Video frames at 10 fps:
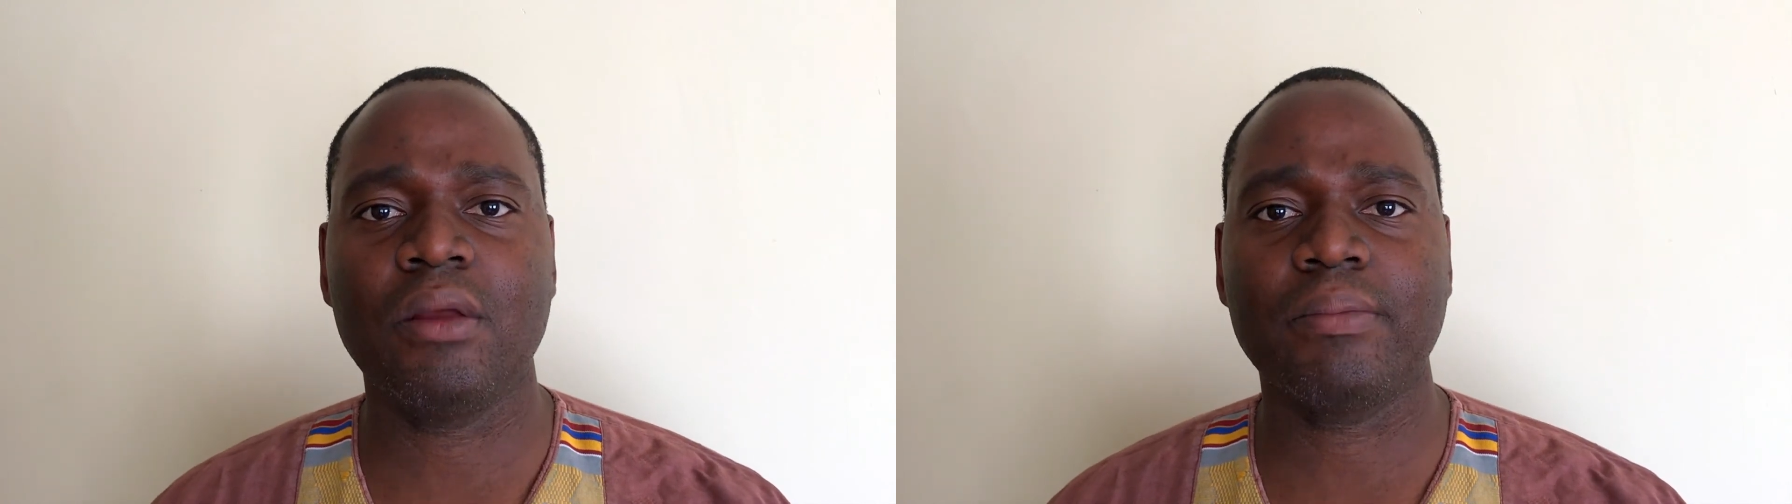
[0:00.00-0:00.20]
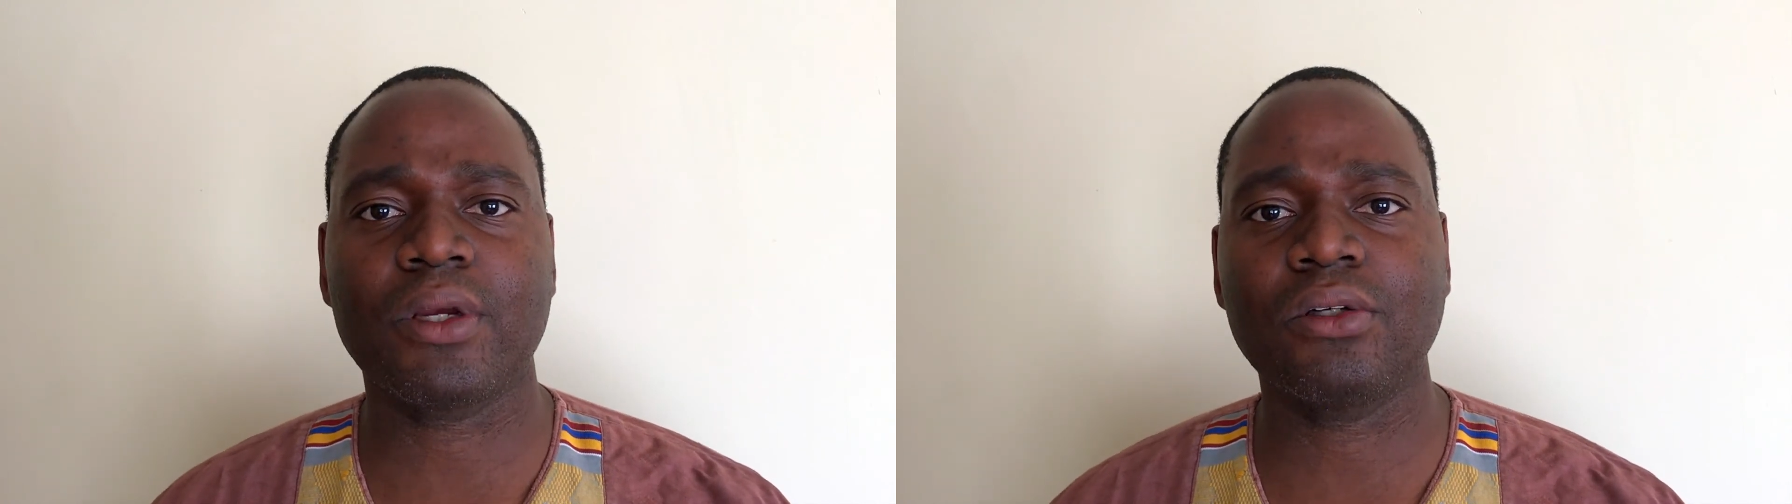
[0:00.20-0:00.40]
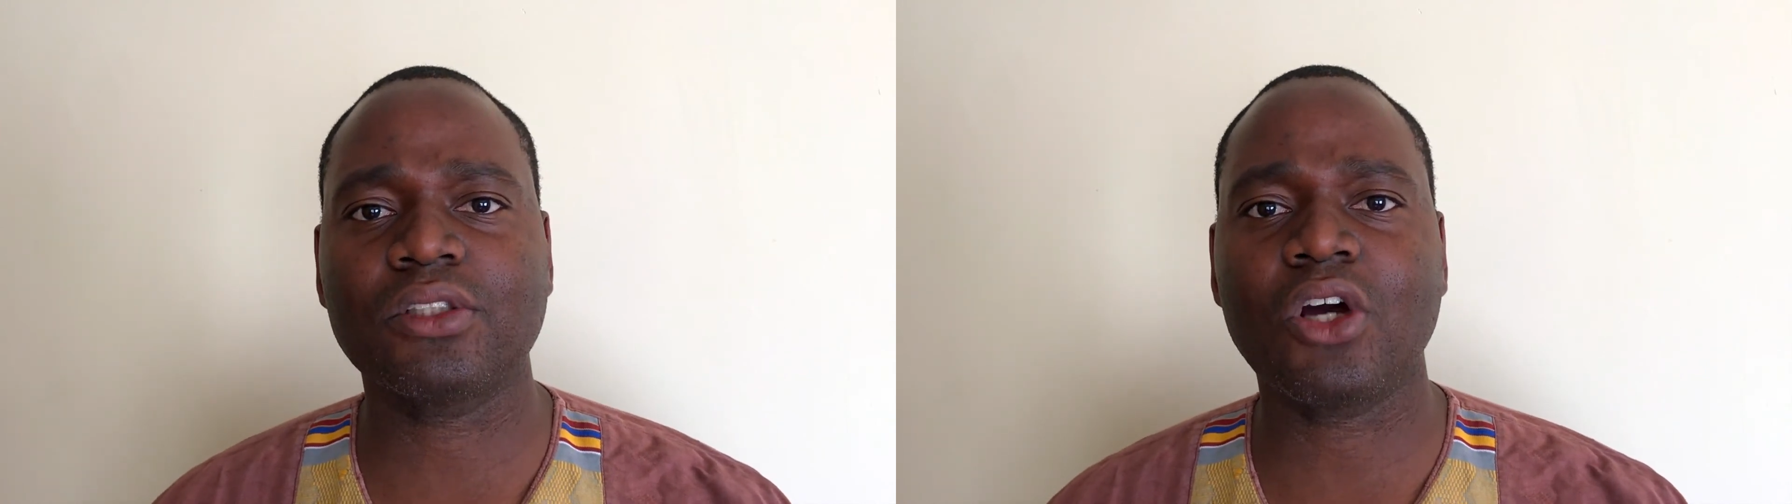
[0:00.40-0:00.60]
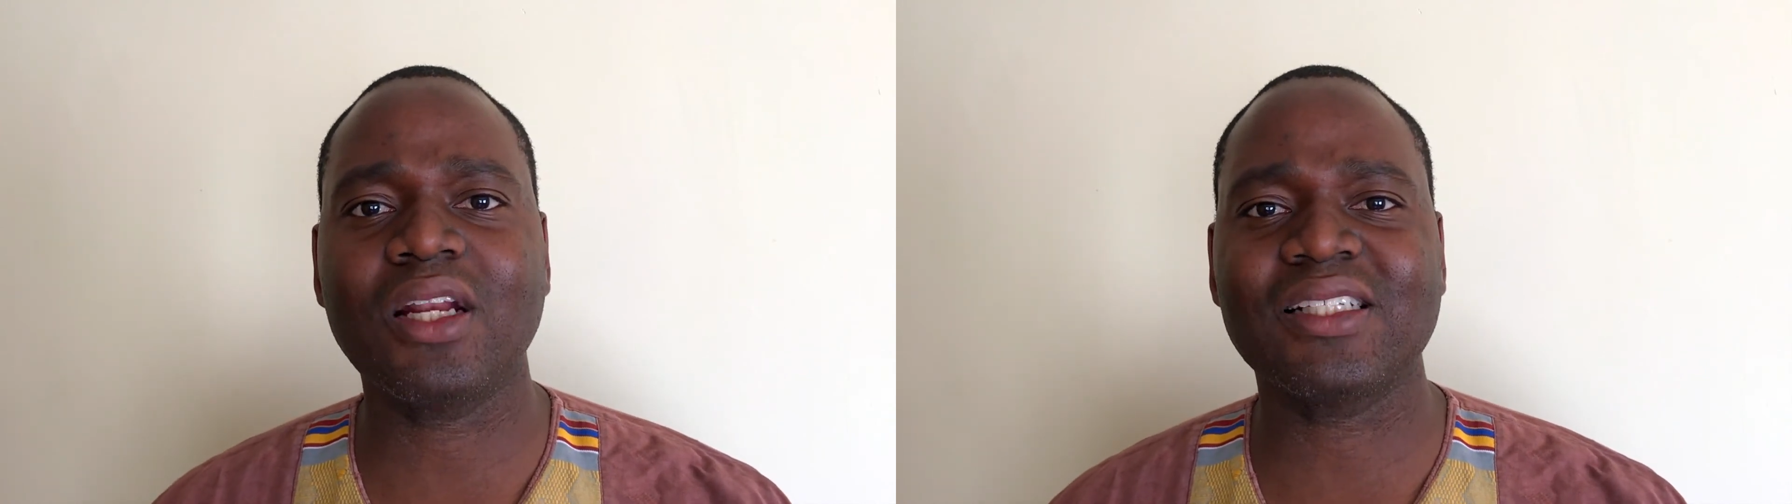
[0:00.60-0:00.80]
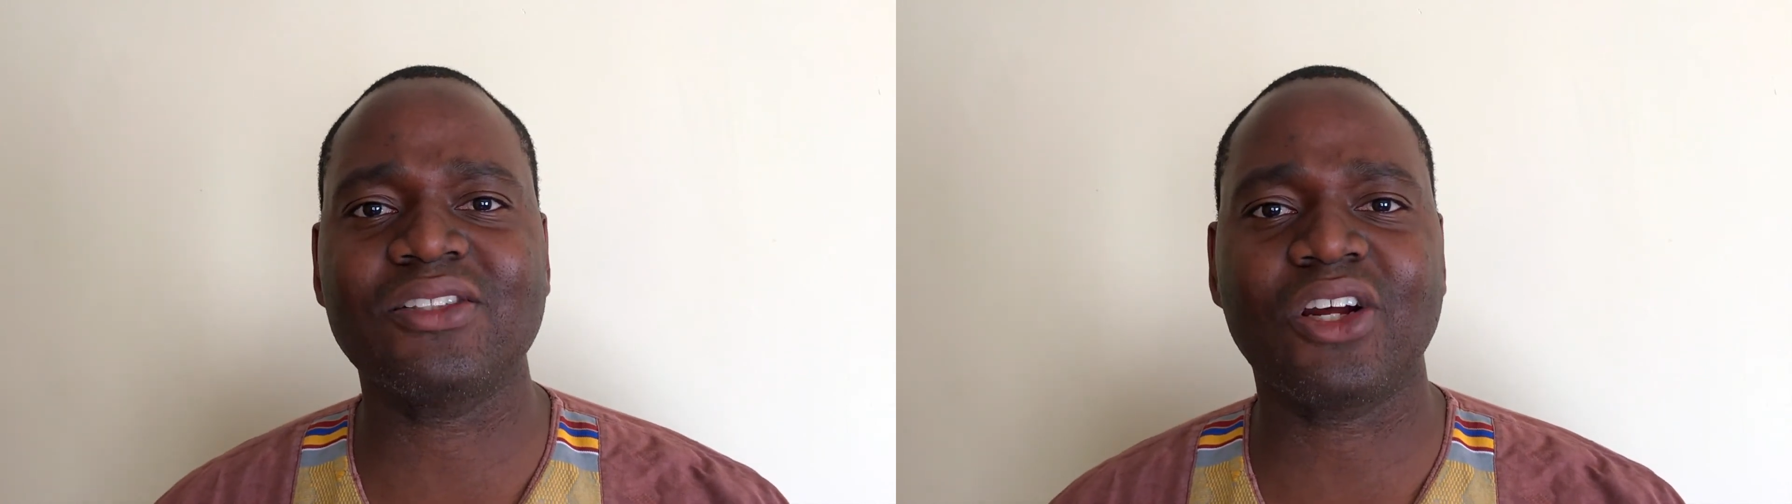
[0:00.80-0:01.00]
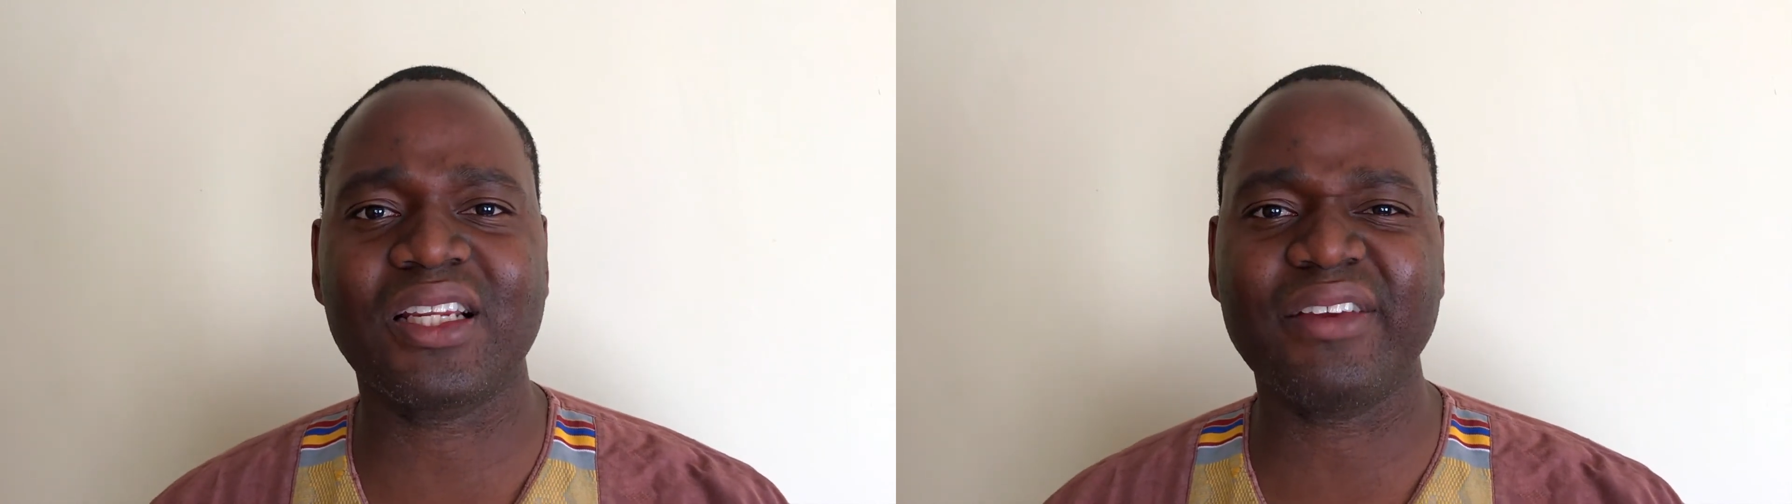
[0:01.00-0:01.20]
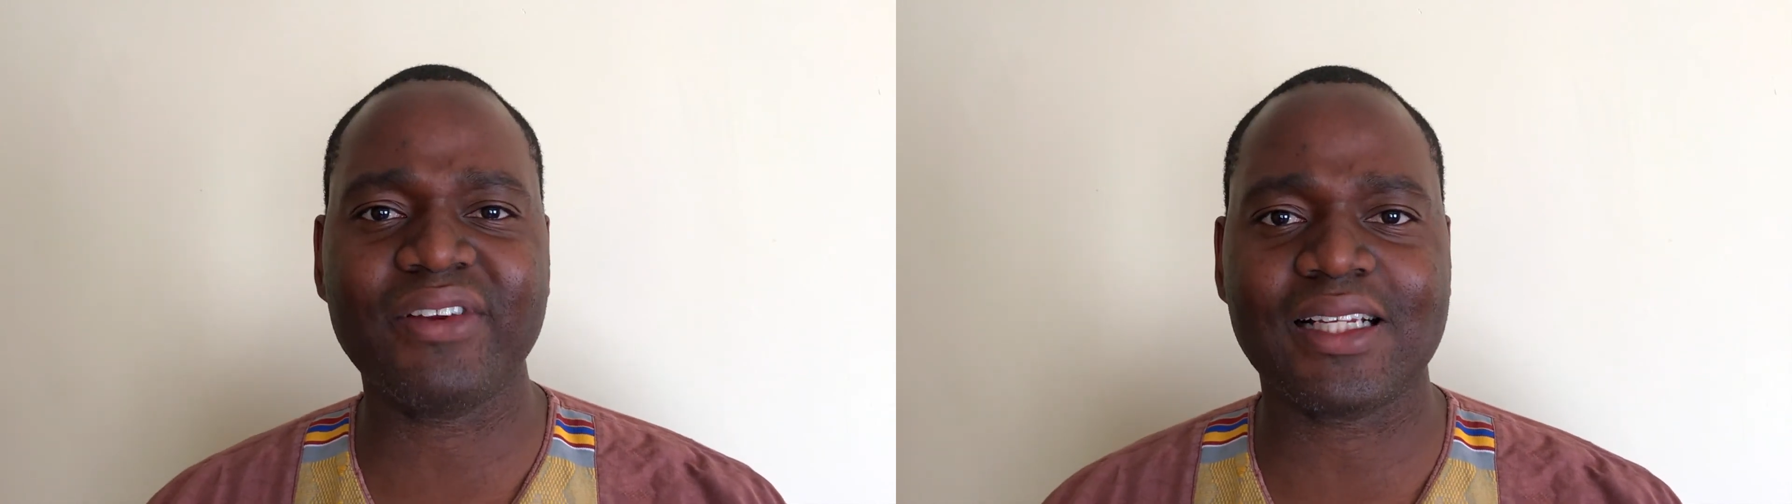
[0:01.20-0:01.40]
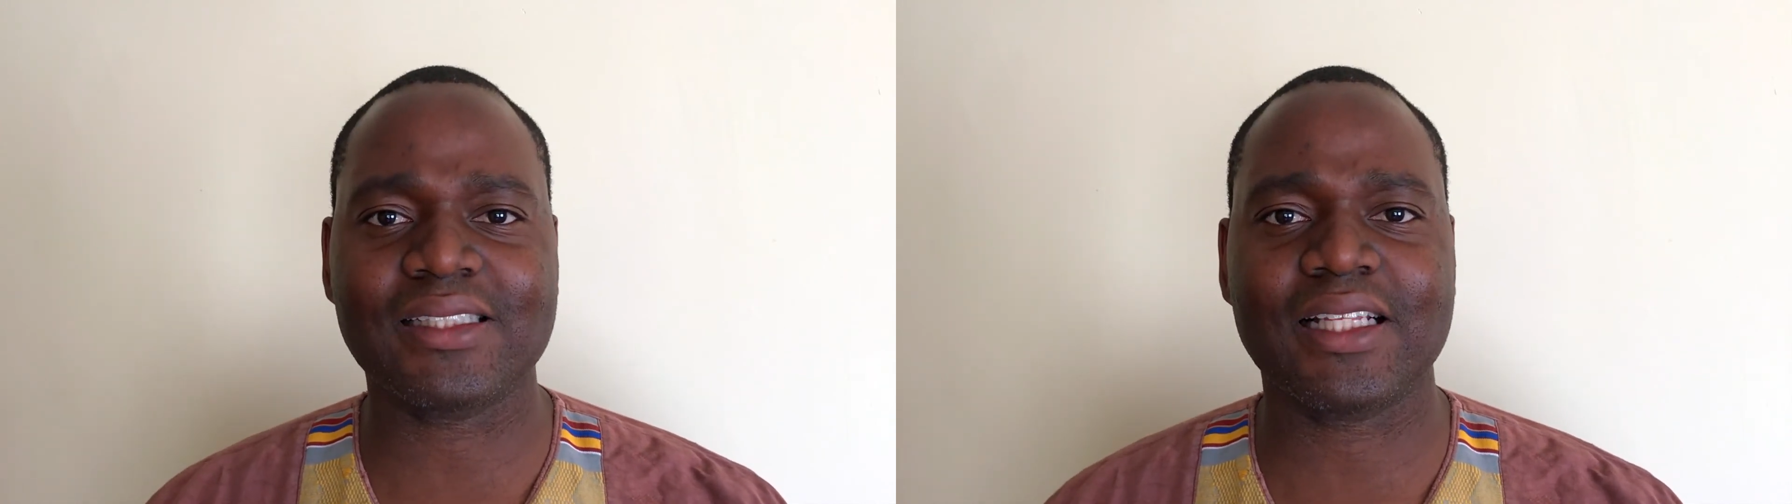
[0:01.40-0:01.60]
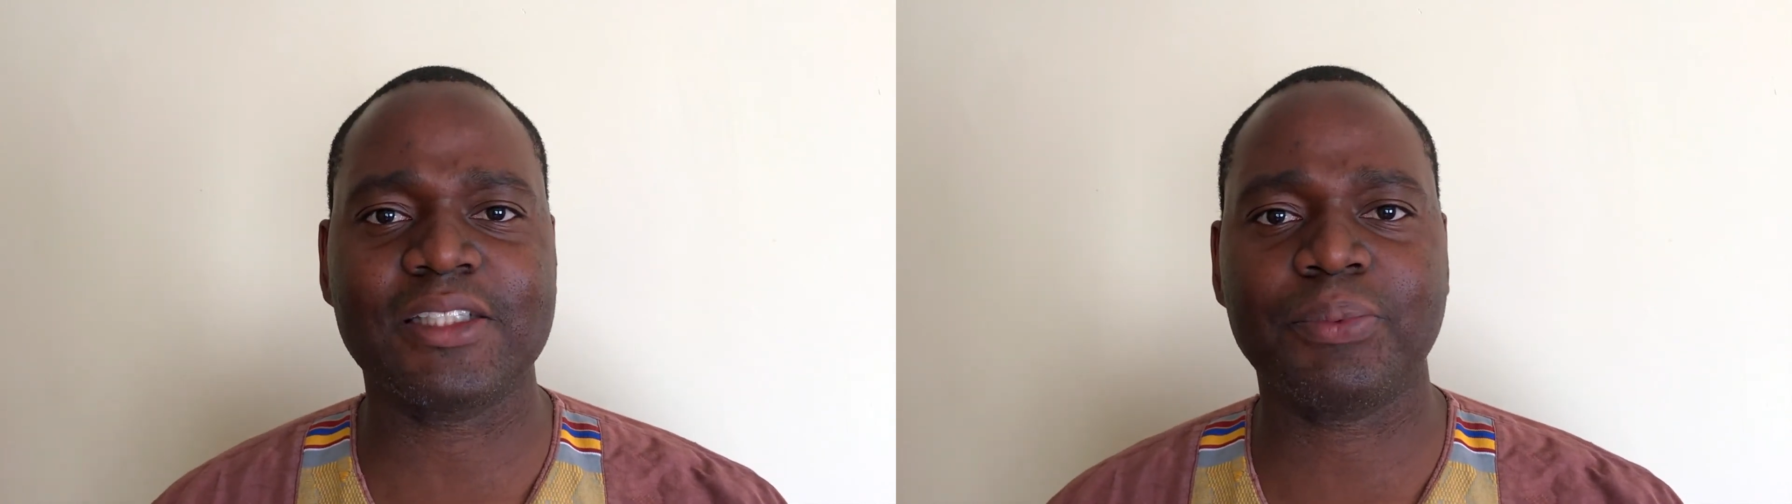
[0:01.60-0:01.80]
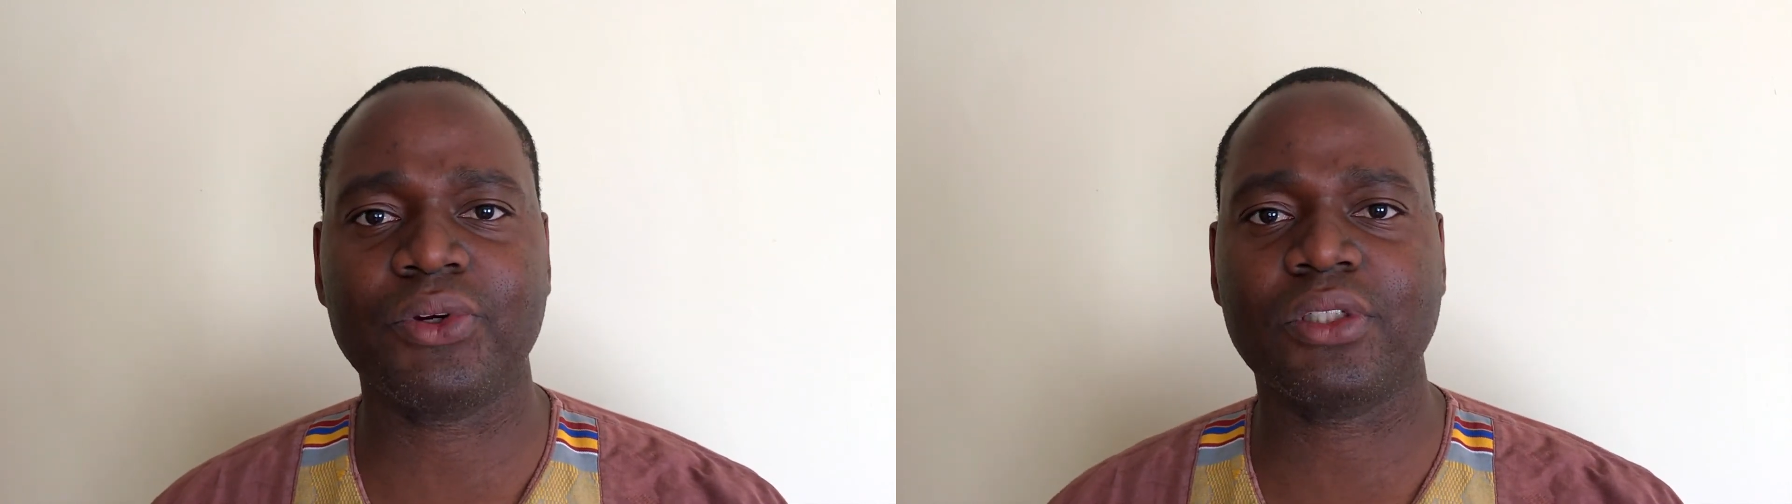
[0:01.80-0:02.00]
because God has not given us that
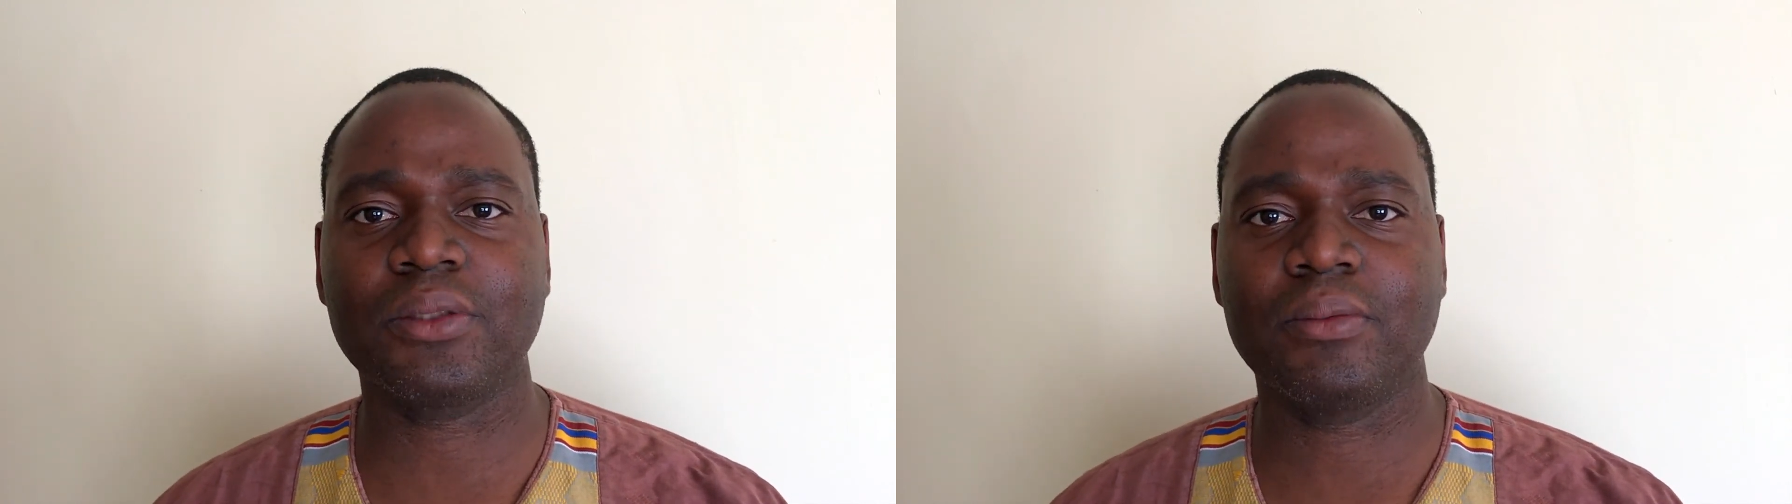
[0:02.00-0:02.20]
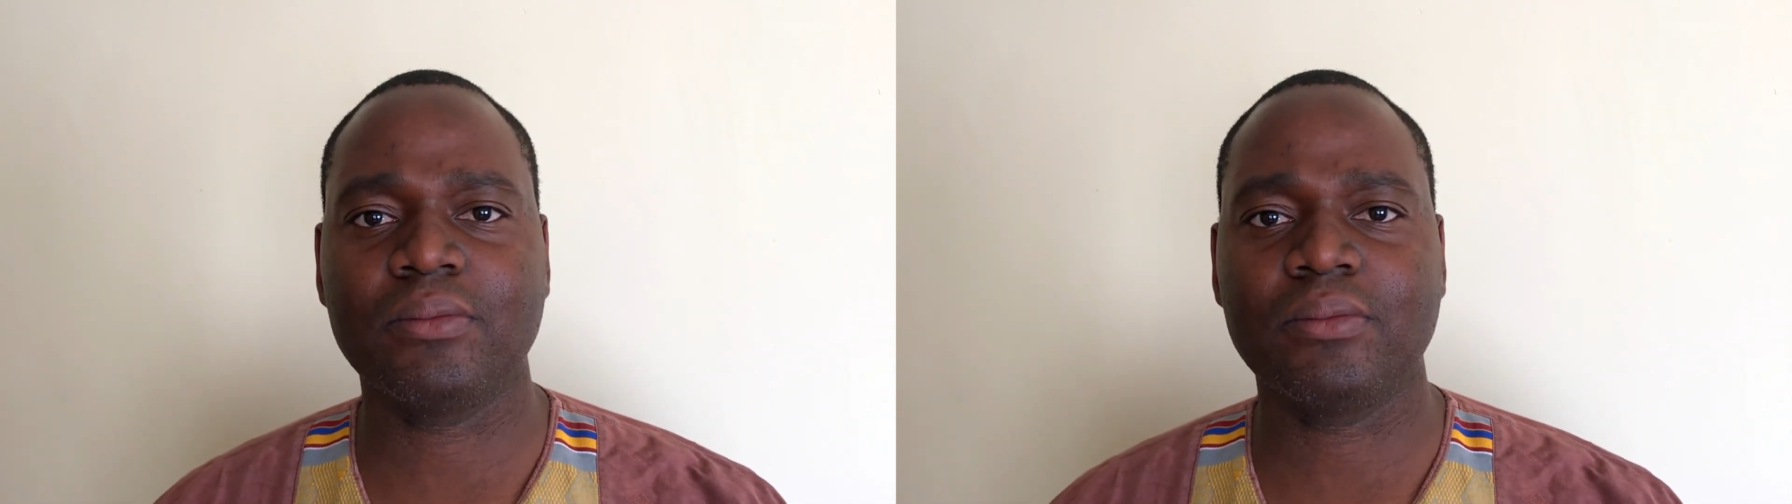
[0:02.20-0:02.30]
spirit.